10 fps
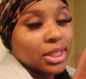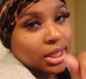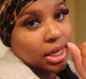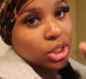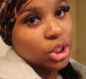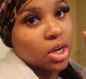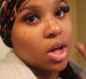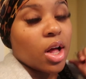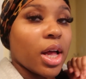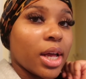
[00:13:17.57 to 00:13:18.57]
catch
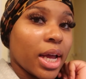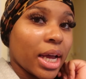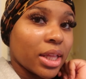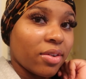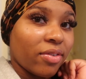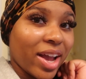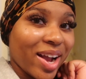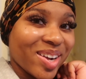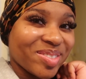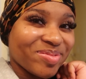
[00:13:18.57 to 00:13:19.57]
y'all at the fair.